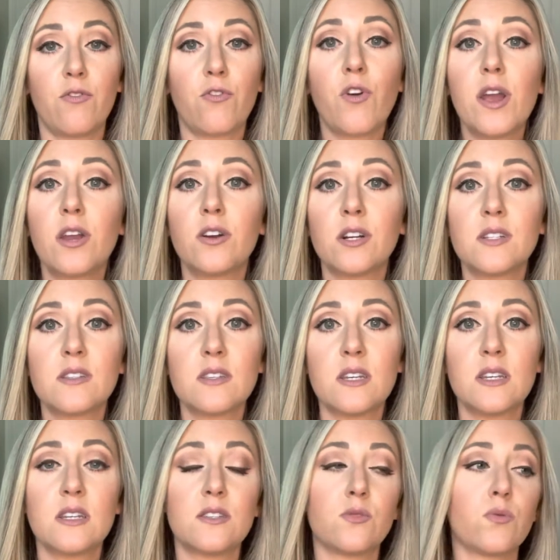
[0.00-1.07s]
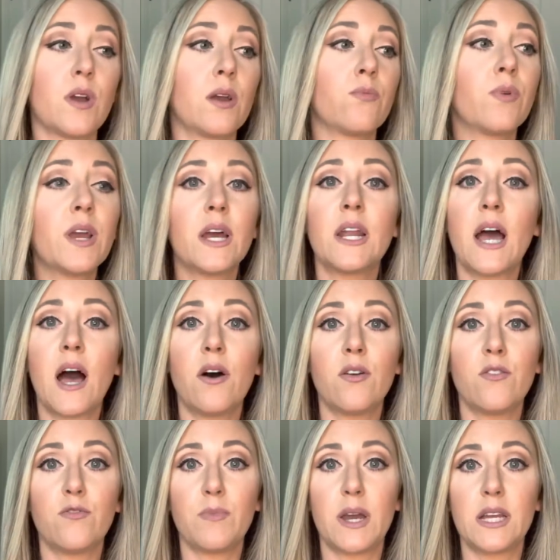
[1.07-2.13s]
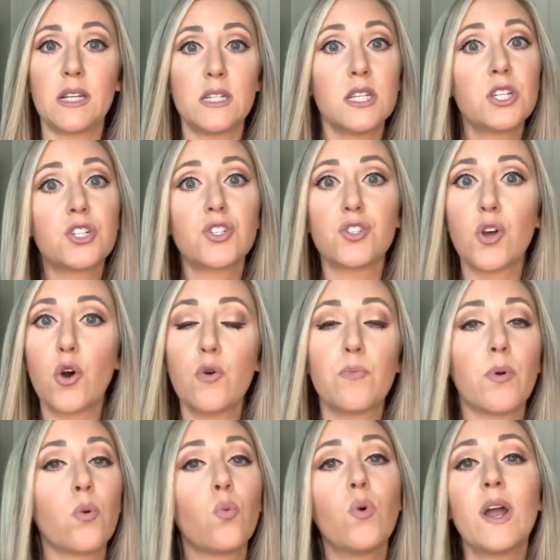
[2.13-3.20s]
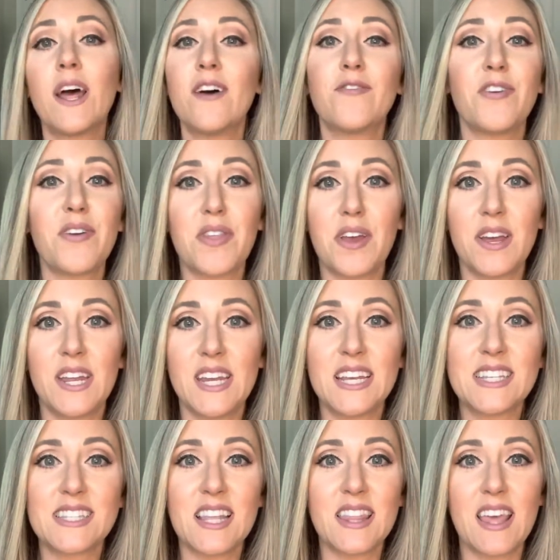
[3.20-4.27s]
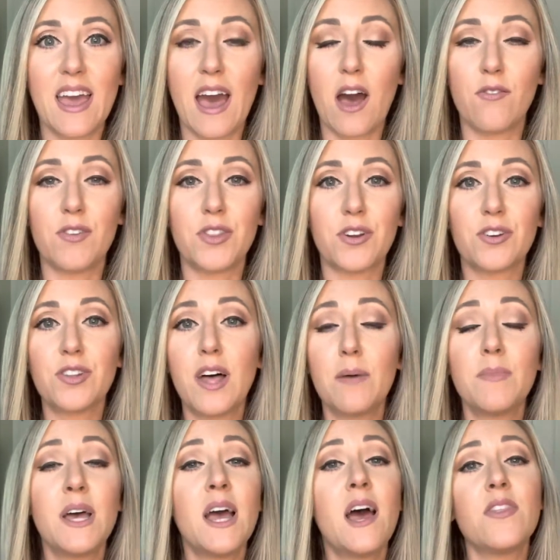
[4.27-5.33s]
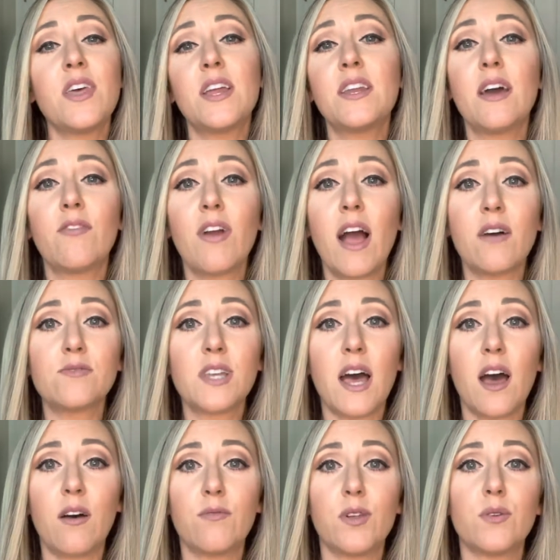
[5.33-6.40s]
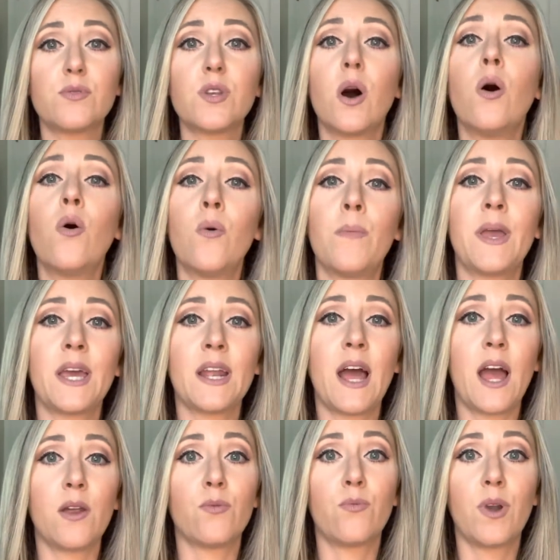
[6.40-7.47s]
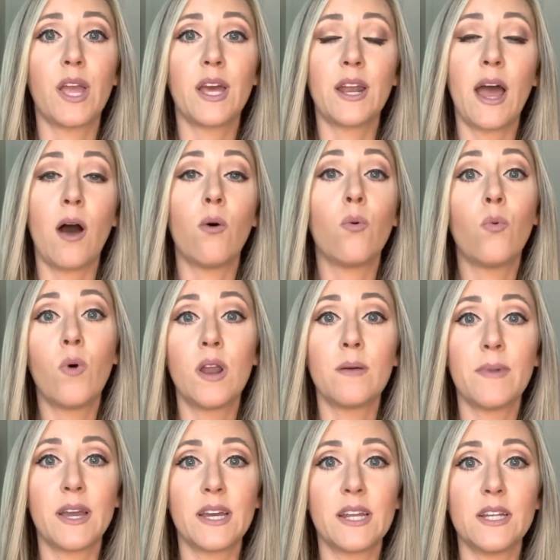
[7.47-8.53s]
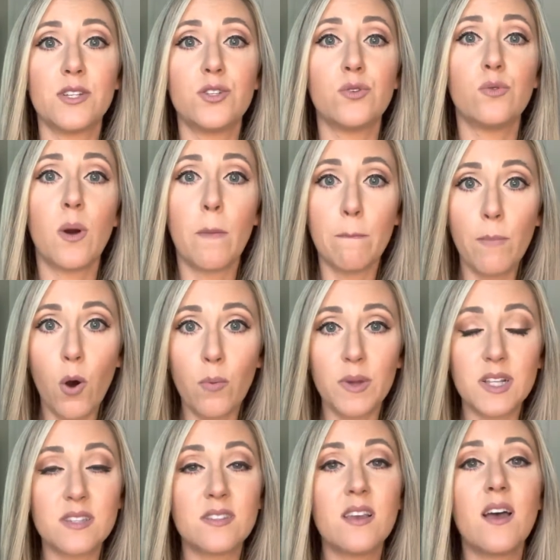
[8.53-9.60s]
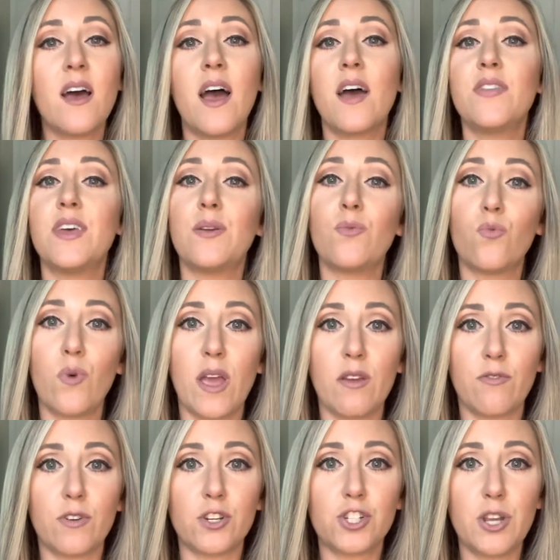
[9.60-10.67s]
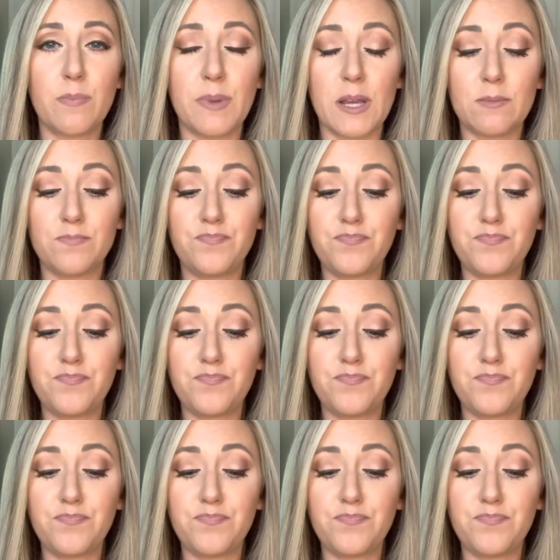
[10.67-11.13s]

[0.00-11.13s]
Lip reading: fragrances or I ran out of my dish soap or whatever it is that they have in their club. They never have to have those, oh man, I ran out, what am I gonna do moments and then wait for shipping.